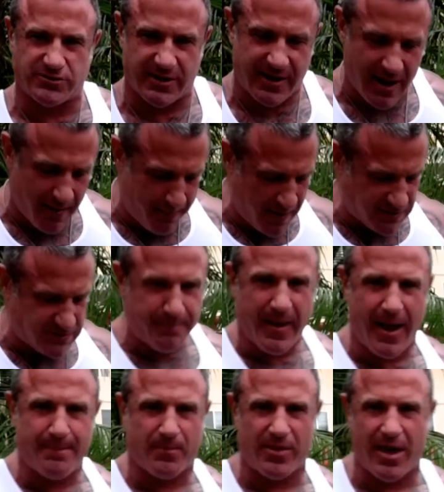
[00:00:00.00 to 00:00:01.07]
Like, get a piece of
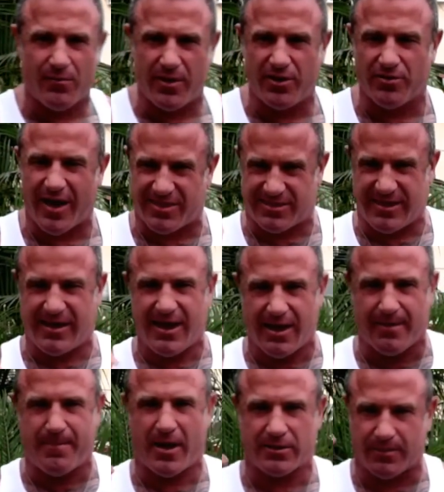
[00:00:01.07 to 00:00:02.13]
paper. That way you're not thinking
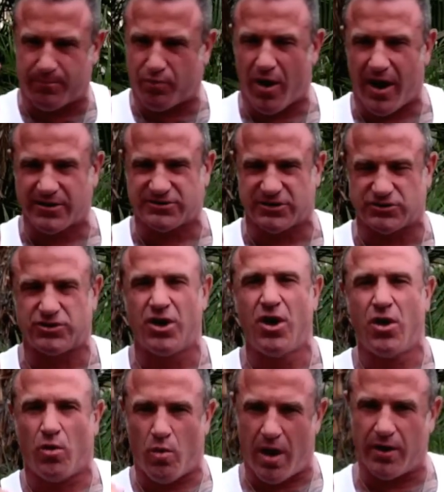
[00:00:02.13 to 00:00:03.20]
about the process
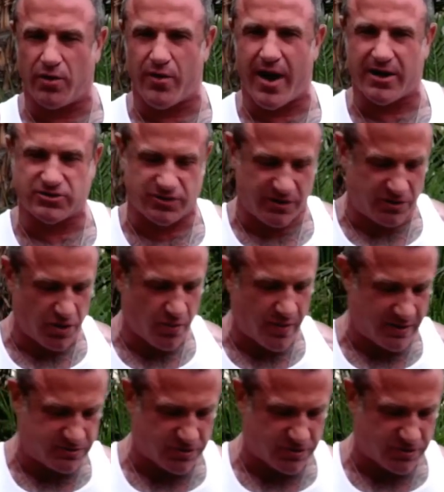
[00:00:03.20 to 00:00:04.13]
while you're actually doing it.